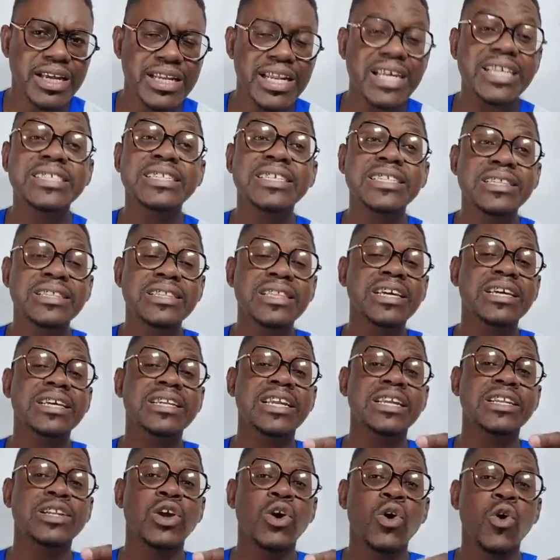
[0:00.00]
Does he think
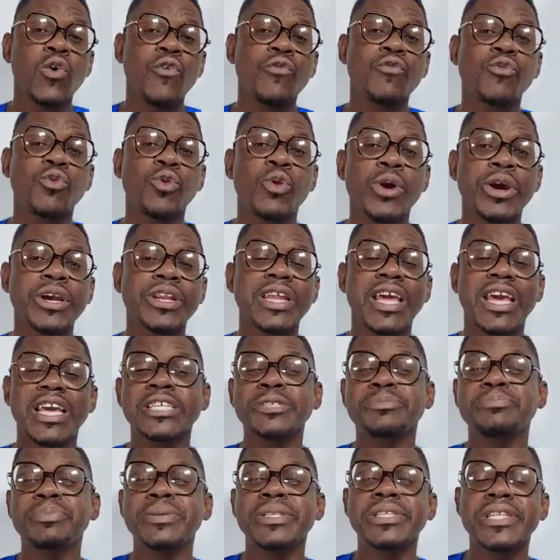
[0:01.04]
that Floyd
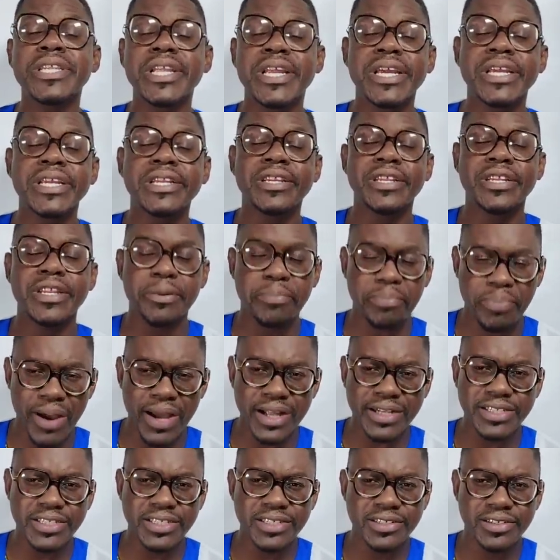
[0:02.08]
has betrayed the
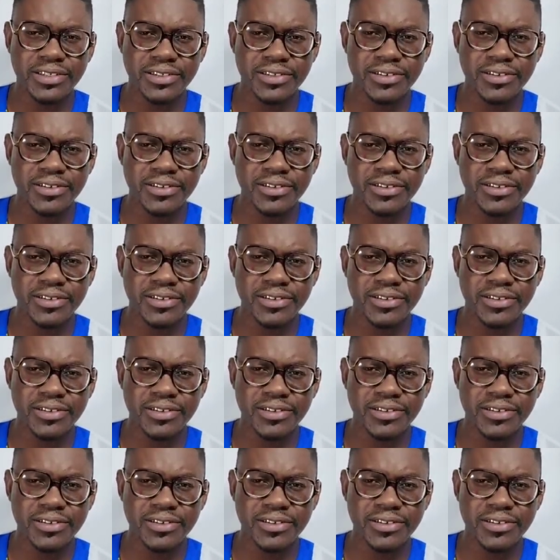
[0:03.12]
party?